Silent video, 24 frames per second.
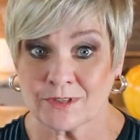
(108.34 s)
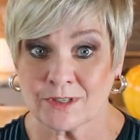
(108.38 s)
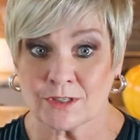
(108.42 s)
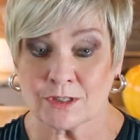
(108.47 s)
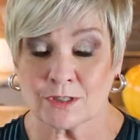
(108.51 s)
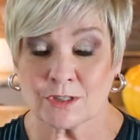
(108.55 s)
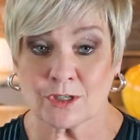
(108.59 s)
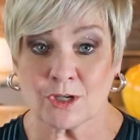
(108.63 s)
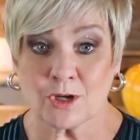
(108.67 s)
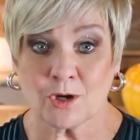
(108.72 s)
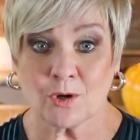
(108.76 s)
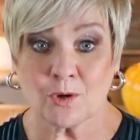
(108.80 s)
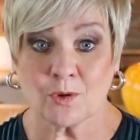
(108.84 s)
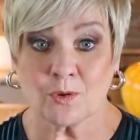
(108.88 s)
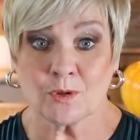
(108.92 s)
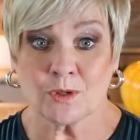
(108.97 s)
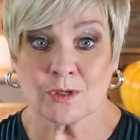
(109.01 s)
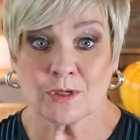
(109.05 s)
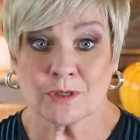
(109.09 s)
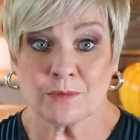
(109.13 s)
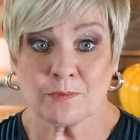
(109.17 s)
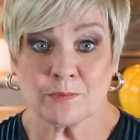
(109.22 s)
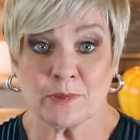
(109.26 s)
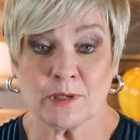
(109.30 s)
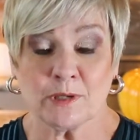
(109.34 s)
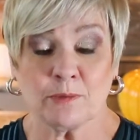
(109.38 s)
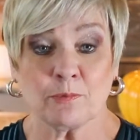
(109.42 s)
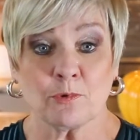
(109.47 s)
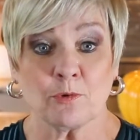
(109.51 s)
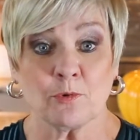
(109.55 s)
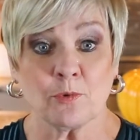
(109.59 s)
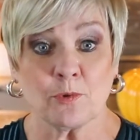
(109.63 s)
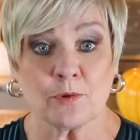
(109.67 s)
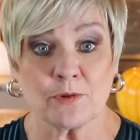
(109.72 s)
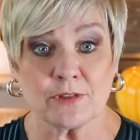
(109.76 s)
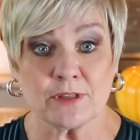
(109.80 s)
So people
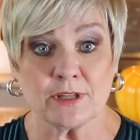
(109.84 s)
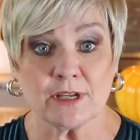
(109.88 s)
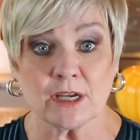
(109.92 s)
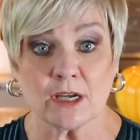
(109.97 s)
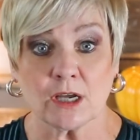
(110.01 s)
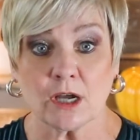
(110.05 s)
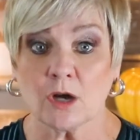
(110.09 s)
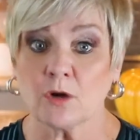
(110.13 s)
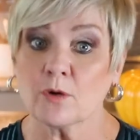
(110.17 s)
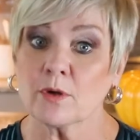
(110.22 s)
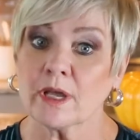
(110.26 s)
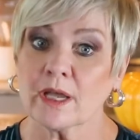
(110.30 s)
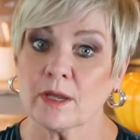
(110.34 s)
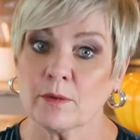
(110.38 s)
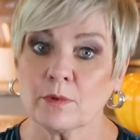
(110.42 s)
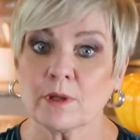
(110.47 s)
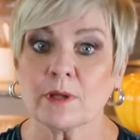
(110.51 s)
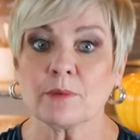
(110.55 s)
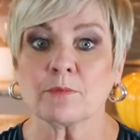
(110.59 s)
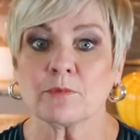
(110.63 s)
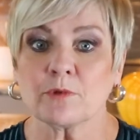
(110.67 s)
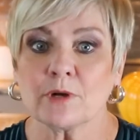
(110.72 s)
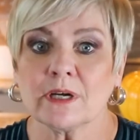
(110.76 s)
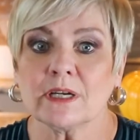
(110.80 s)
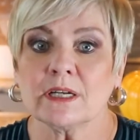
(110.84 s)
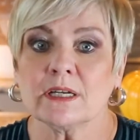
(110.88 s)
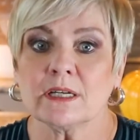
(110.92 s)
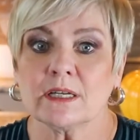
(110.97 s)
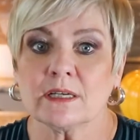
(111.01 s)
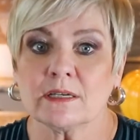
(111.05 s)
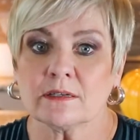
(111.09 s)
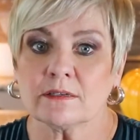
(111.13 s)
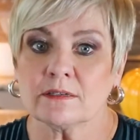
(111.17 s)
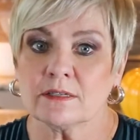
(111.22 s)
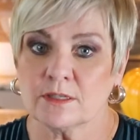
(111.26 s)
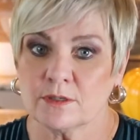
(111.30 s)
will think, okay, well, I'm ready
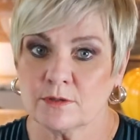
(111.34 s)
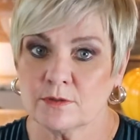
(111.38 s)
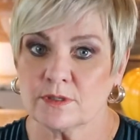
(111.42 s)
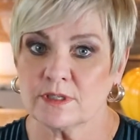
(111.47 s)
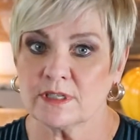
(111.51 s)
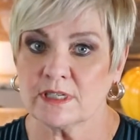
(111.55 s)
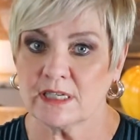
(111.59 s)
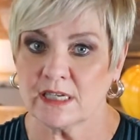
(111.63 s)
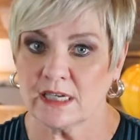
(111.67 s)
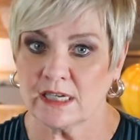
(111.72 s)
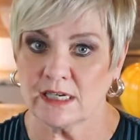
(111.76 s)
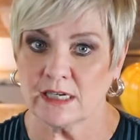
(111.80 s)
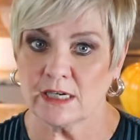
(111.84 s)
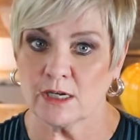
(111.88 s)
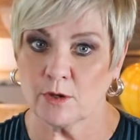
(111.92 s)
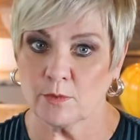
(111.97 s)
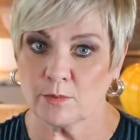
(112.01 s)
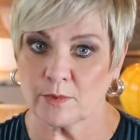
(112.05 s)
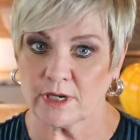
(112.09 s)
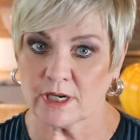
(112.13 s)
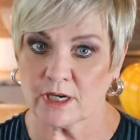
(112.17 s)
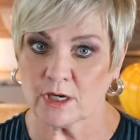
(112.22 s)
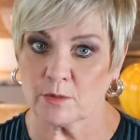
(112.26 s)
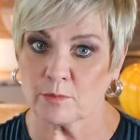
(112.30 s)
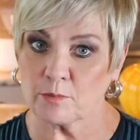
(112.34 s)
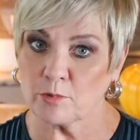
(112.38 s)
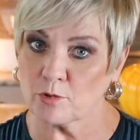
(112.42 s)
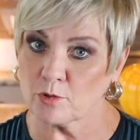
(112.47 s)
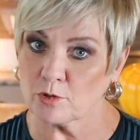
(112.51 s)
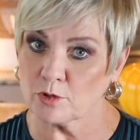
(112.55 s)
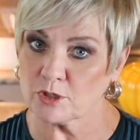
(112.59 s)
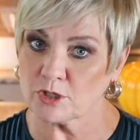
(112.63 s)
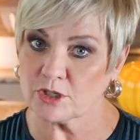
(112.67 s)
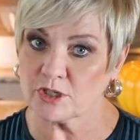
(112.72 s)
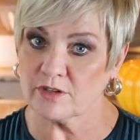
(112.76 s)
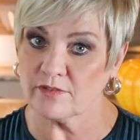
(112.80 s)
to use the in-home care
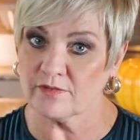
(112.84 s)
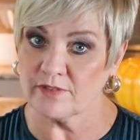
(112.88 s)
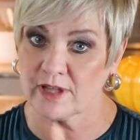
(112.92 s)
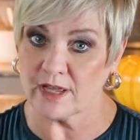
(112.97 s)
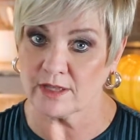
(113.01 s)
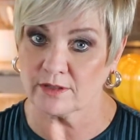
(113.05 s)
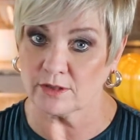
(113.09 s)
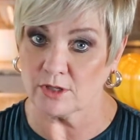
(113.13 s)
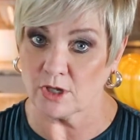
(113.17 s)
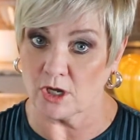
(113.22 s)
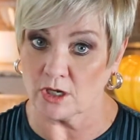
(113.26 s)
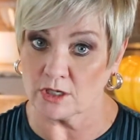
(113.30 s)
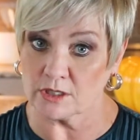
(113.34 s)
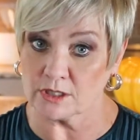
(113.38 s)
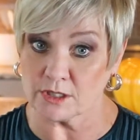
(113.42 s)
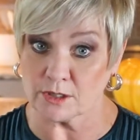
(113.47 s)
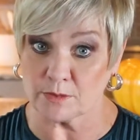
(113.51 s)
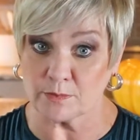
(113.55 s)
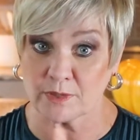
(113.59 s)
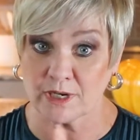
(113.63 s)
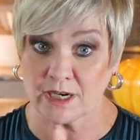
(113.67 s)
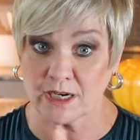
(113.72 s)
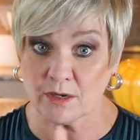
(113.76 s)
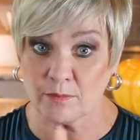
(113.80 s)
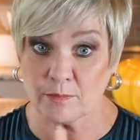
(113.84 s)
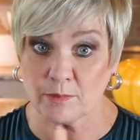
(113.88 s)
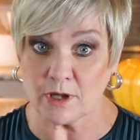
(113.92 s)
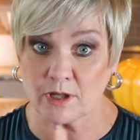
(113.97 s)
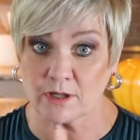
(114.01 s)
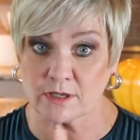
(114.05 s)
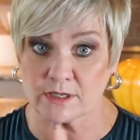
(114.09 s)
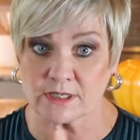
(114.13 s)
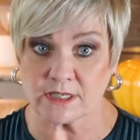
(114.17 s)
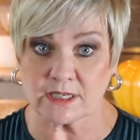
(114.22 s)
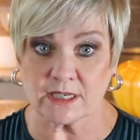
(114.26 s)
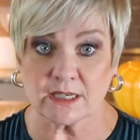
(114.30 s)
portion of that long-term care
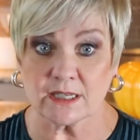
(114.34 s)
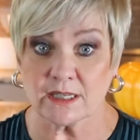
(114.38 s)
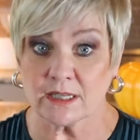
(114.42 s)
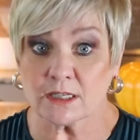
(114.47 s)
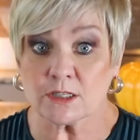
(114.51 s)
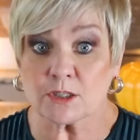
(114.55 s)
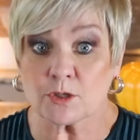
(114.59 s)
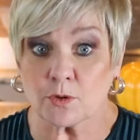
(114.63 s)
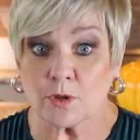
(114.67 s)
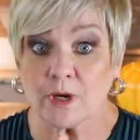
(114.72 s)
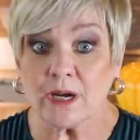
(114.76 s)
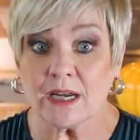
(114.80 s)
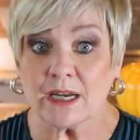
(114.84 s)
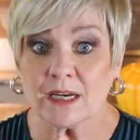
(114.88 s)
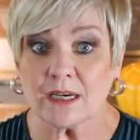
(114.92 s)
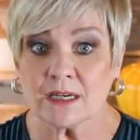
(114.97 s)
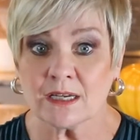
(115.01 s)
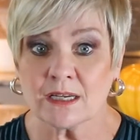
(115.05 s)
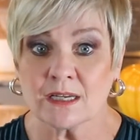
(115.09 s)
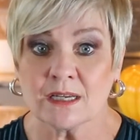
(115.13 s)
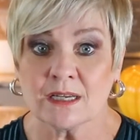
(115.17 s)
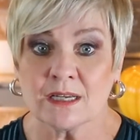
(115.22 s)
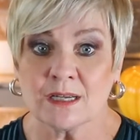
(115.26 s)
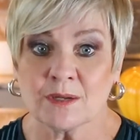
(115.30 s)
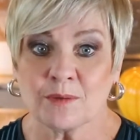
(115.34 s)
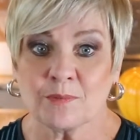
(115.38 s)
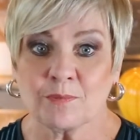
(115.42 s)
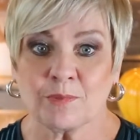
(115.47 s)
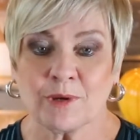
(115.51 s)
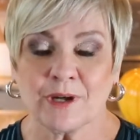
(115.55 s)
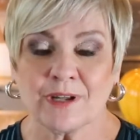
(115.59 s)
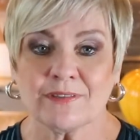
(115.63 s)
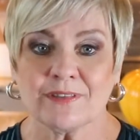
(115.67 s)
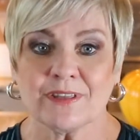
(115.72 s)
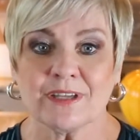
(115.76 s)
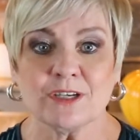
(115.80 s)
policy, and that's great,
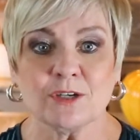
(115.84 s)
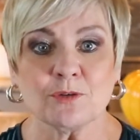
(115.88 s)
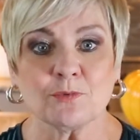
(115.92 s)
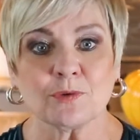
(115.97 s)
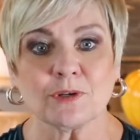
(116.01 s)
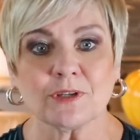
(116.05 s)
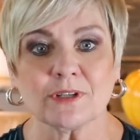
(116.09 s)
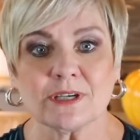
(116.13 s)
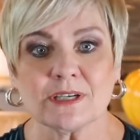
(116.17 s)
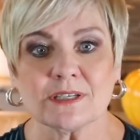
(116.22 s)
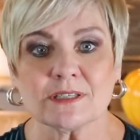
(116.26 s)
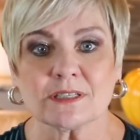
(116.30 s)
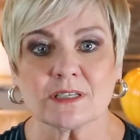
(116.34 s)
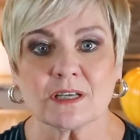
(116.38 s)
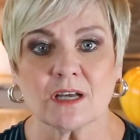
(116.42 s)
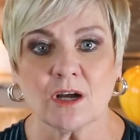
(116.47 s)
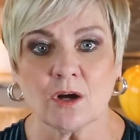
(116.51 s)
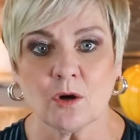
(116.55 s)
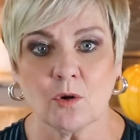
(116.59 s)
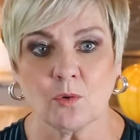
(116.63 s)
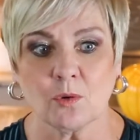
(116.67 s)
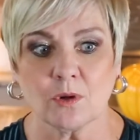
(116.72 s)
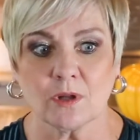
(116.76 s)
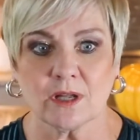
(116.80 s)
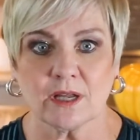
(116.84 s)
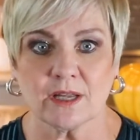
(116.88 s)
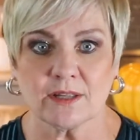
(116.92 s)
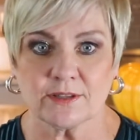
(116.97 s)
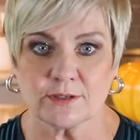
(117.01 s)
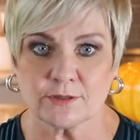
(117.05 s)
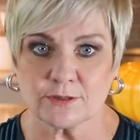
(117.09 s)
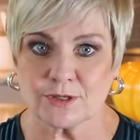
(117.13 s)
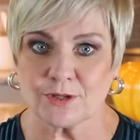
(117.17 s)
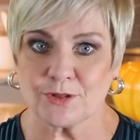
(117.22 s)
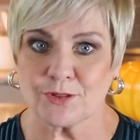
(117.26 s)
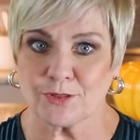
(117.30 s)
but then you realize, oh, well,
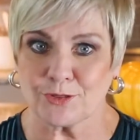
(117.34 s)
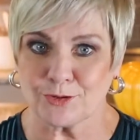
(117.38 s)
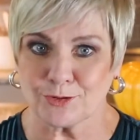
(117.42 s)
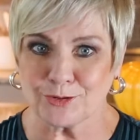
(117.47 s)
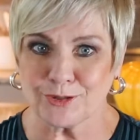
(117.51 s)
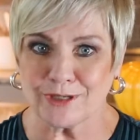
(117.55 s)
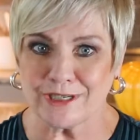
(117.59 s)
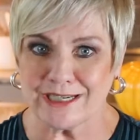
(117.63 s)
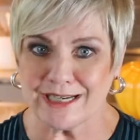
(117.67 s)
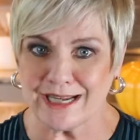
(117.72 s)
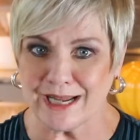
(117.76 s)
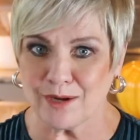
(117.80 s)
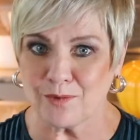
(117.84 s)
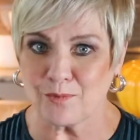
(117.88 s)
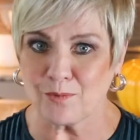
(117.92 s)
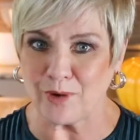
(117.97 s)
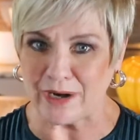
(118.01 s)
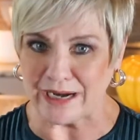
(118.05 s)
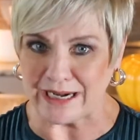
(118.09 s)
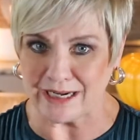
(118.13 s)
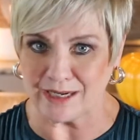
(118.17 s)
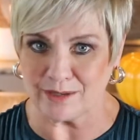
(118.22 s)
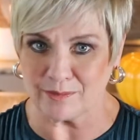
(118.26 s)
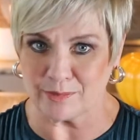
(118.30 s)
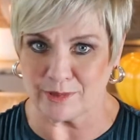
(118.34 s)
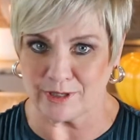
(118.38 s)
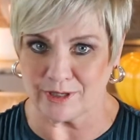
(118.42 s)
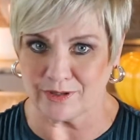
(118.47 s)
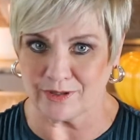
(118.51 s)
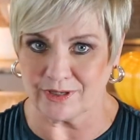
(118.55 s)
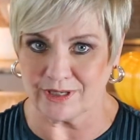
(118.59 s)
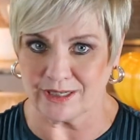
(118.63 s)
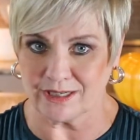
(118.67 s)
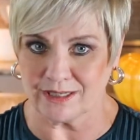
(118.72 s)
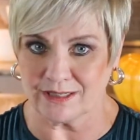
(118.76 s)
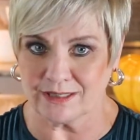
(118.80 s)
there's a thirty day waiting
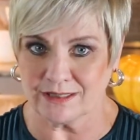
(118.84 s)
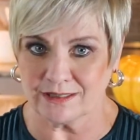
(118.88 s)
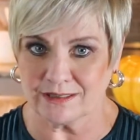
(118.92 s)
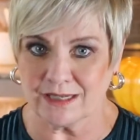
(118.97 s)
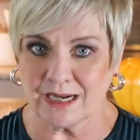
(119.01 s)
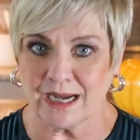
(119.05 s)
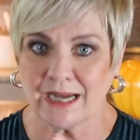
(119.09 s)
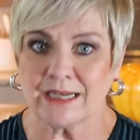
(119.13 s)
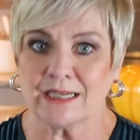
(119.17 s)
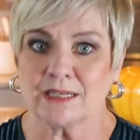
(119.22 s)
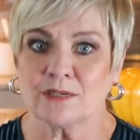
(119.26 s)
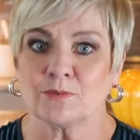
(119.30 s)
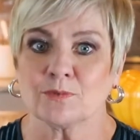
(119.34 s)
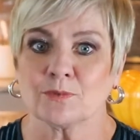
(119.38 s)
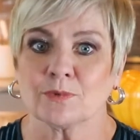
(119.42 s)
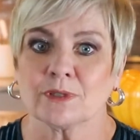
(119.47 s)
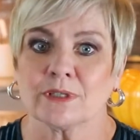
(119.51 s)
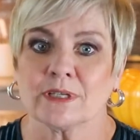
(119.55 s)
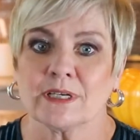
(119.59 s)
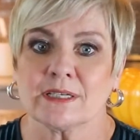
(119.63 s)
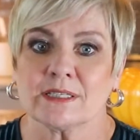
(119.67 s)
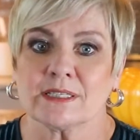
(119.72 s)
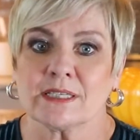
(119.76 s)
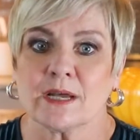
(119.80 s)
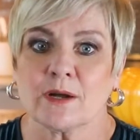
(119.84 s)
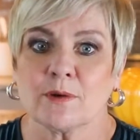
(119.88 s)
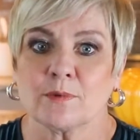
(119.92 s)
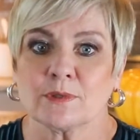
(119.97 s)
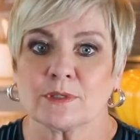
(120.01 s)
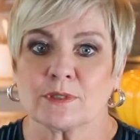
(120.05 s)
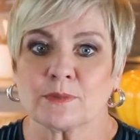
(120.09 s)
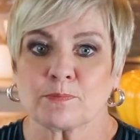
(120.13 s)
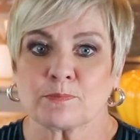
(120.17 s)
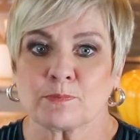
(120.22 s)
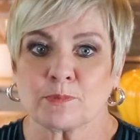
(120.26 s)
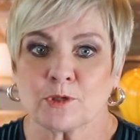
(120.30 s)
period. I didn't realize I
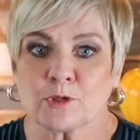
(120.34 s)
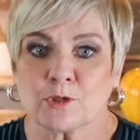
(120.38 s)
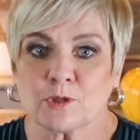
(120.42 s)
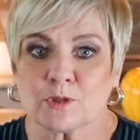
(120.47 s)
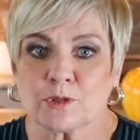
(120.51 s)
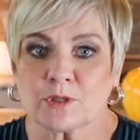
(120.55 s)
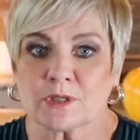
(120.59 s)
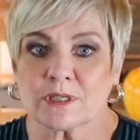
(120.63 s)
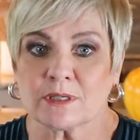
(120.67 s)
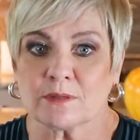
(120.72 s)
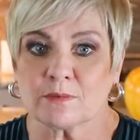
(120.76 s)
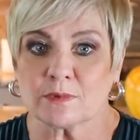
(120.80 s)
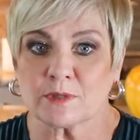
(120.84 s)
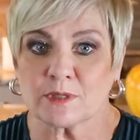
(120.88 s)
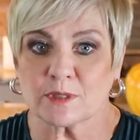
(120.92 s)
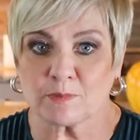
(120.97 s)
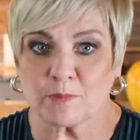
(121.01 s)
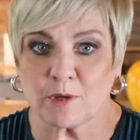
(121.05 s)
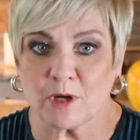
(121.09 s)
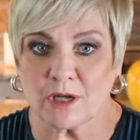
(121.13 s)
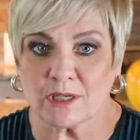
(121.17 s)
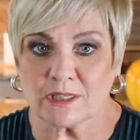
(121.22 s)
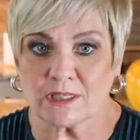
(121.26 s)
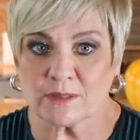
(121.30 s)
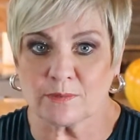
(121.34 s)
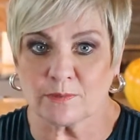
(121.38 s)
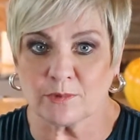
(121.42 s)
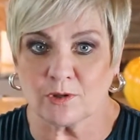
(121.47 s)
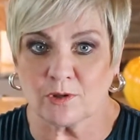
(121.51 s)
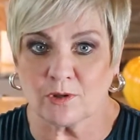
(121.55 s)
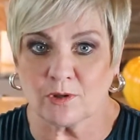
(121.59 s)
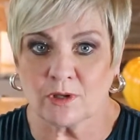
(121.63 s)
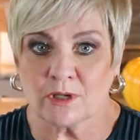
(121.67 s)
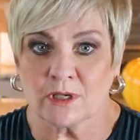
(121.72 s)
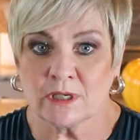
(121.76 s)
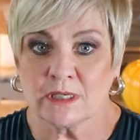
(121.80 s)
was personally
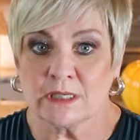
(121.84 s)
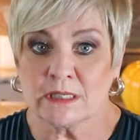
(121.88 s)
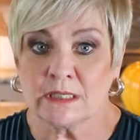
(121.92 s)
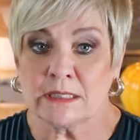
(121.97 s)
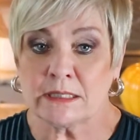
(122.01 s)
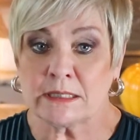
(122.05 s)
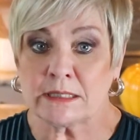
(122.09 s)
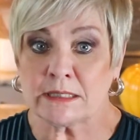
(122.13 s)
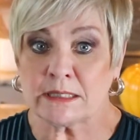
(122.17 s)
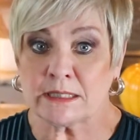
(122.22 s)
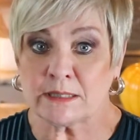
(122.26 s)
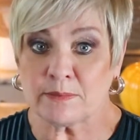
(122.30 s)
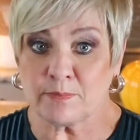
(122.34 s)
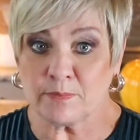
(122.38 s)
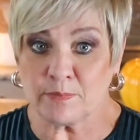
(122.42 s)
responsible to